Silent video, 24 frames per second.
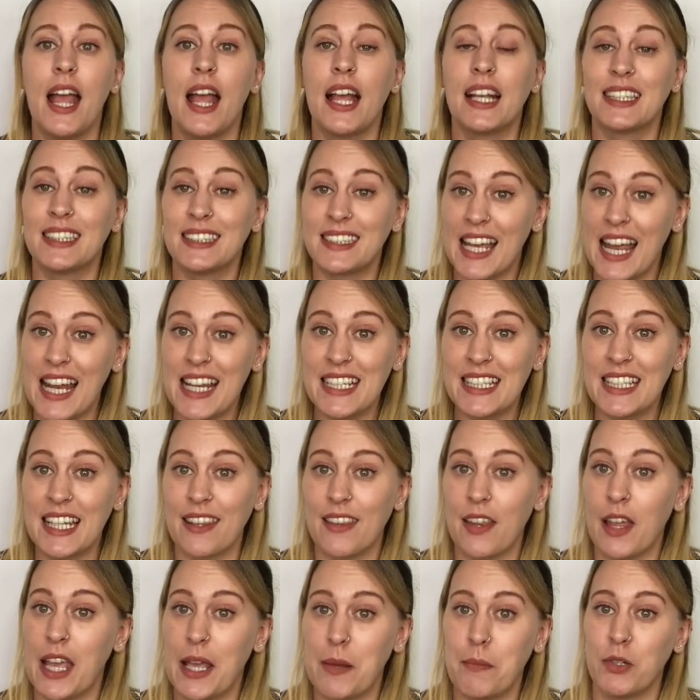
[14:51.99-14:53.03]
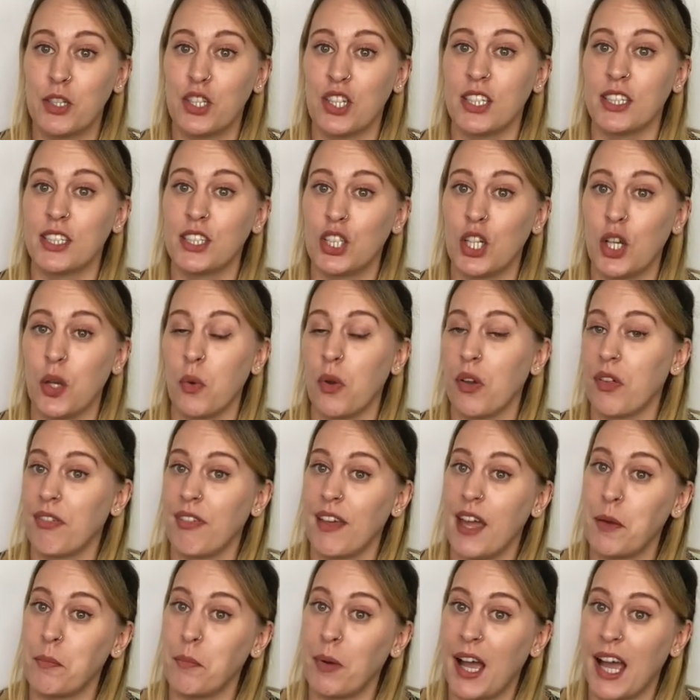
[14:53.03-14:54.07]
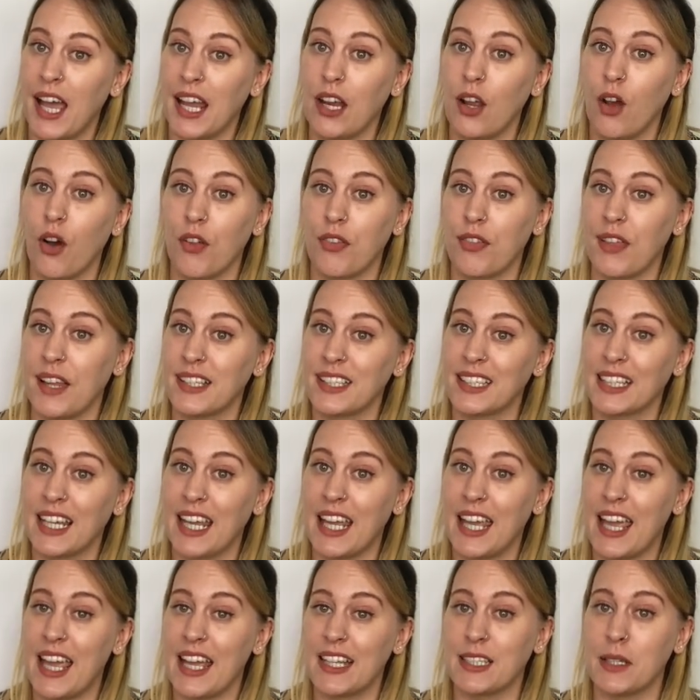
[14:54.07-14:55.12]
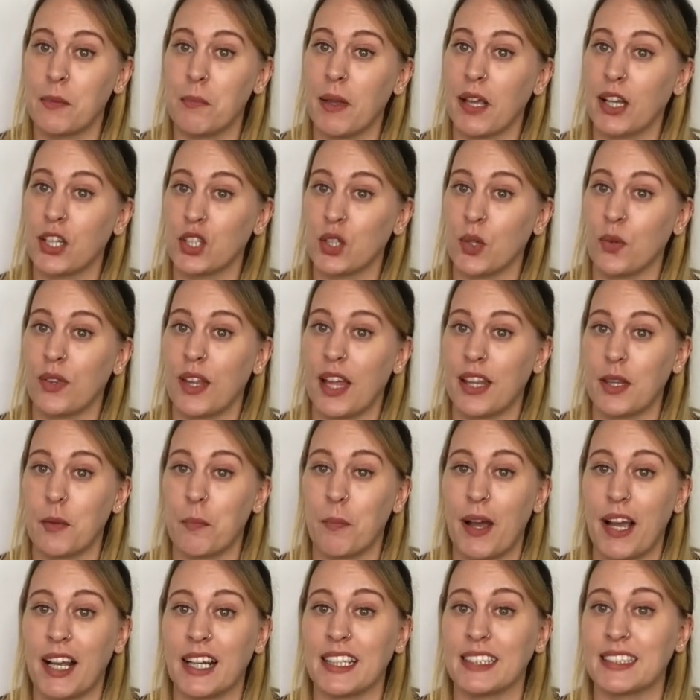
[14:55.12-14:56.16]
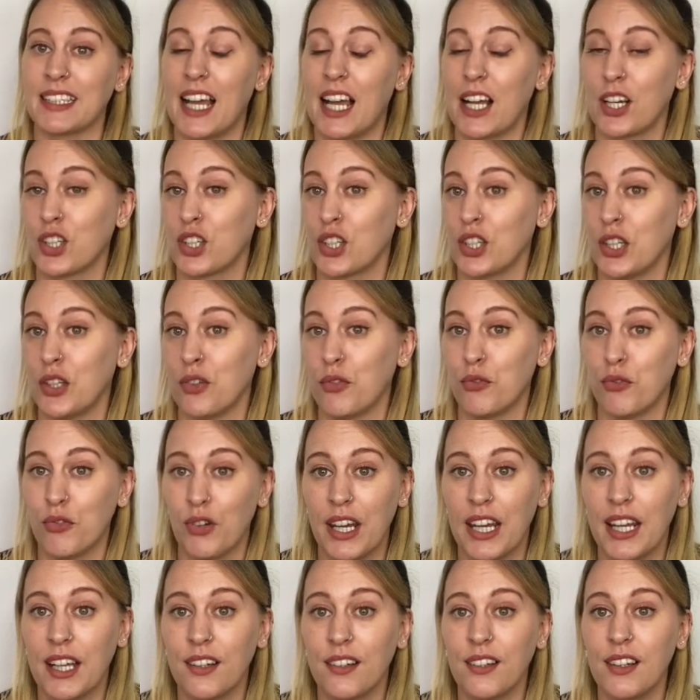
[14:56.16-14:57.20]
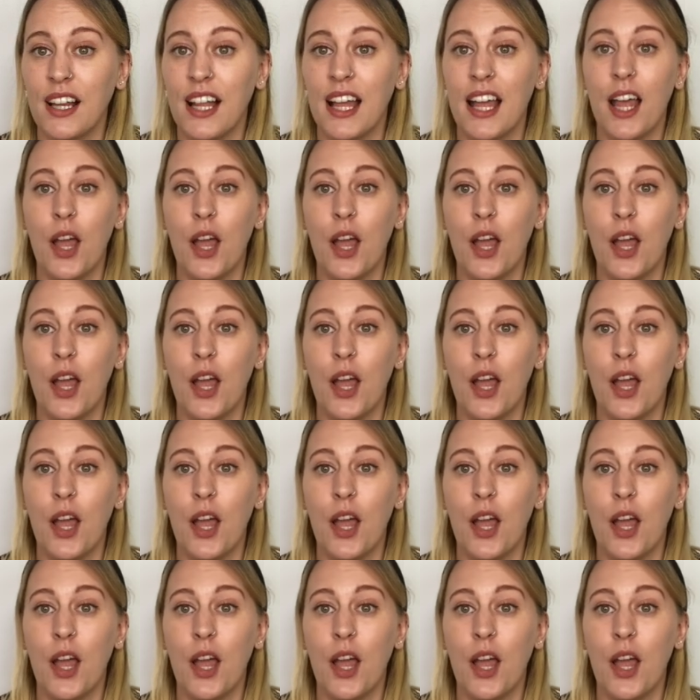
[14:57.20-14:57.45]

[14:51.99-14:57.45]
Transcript: Send the images to a third-party authenticator to make sure that the bag is actually real.